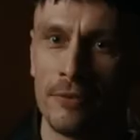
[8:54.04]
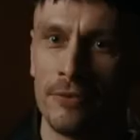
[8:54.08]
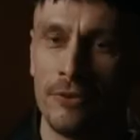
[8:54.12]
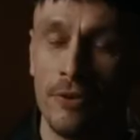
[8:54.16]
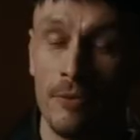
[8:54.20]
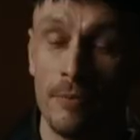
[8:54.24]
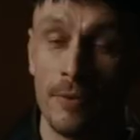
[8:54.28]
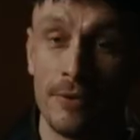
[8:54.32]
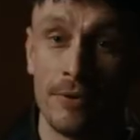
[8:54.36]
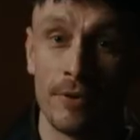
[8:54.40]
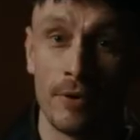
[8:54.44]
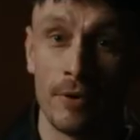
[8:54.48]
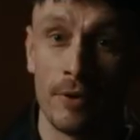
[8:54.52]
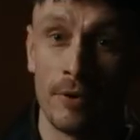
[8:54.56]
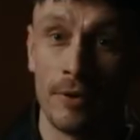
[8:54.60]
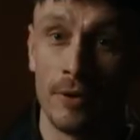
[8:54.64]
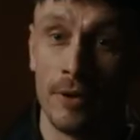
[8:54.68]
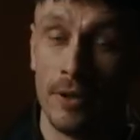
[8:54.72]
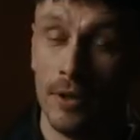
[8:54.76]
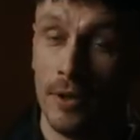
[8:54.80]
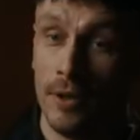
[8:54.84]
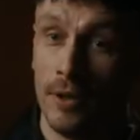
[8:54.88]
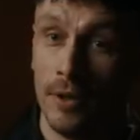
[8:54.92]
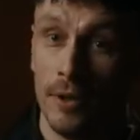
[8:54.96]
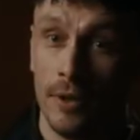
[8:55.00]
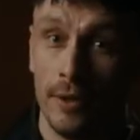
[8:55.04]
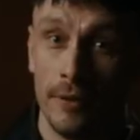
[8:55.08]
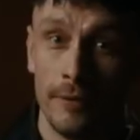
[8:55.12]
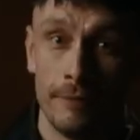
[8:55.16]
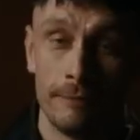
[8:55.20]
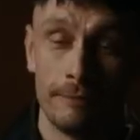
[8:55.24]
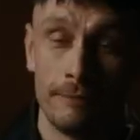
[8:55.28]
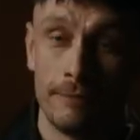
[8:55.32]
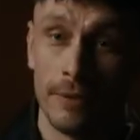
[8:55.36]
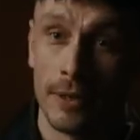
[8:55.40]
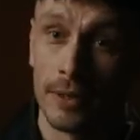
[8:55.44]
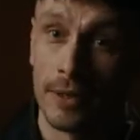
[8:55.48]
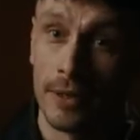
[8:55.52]
I was too busy going,
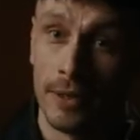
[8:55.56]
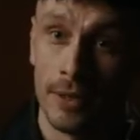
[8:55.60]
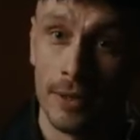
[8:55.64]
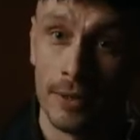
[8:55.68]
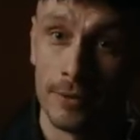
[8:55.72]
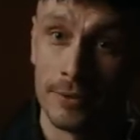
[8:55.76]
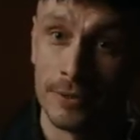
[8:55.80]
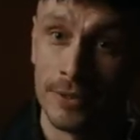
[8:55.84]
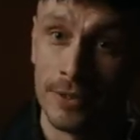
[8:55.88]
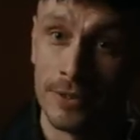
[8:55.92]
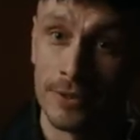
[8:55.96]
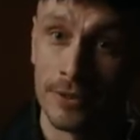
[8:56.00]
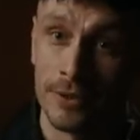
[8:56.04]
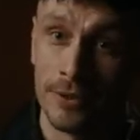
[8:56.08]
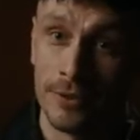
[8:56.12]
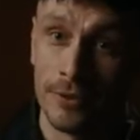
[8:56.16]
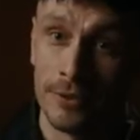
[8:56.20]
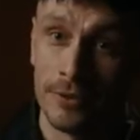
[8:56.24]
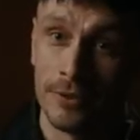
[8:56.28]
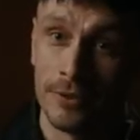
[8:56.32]
fucking hell, she's good.